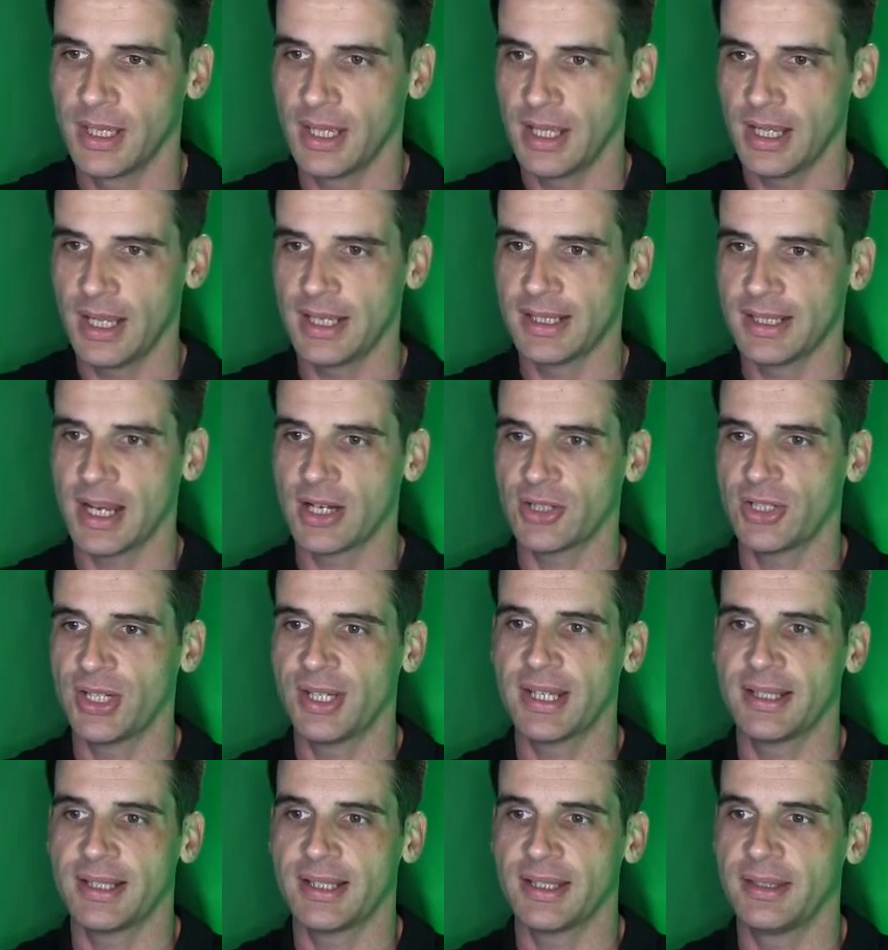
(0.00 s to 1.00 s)
is actually
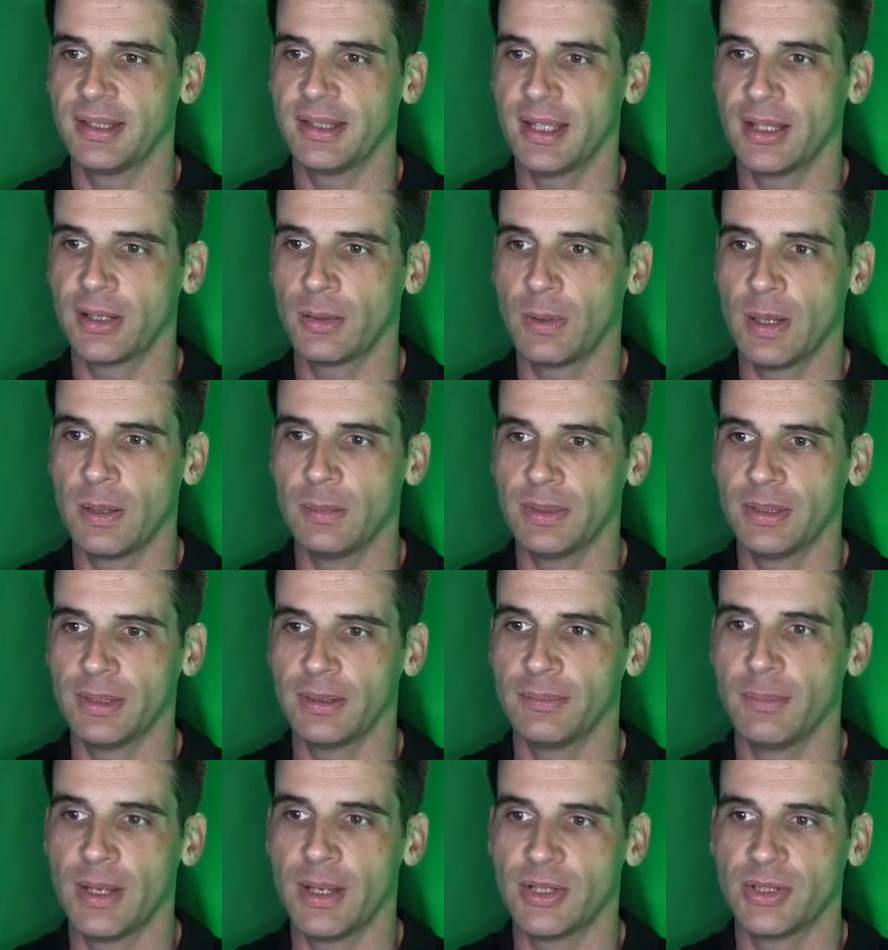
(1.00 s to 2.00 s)
set in the equipment
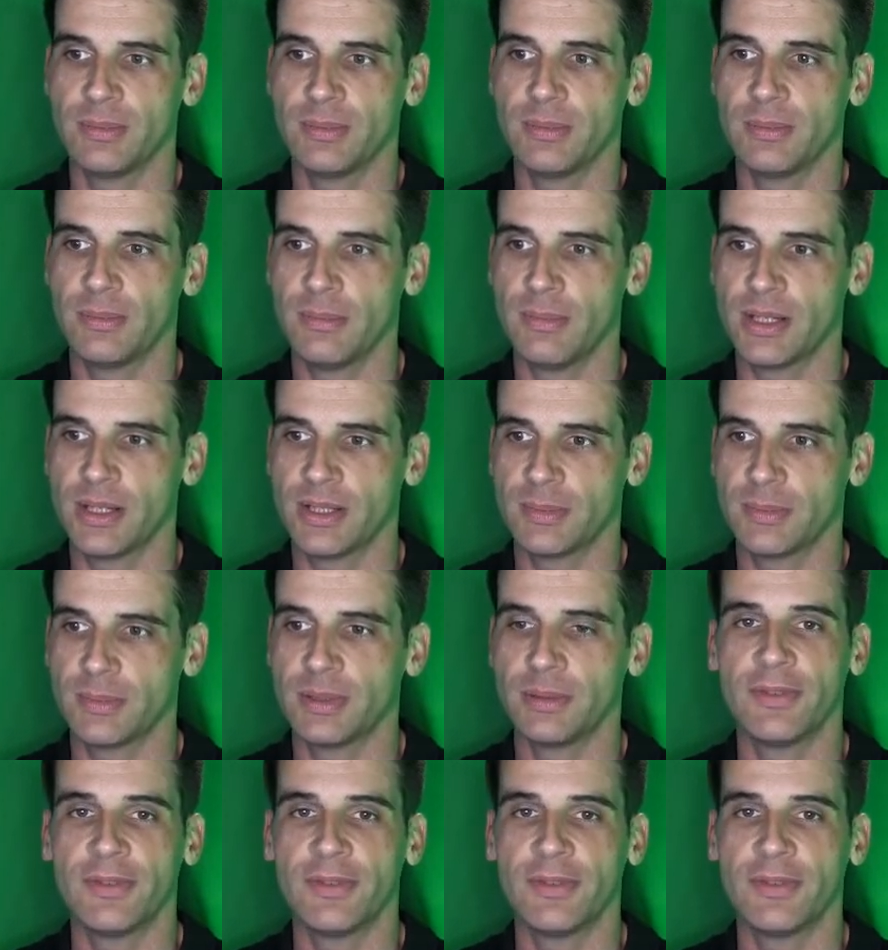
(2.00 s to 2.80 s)
measurement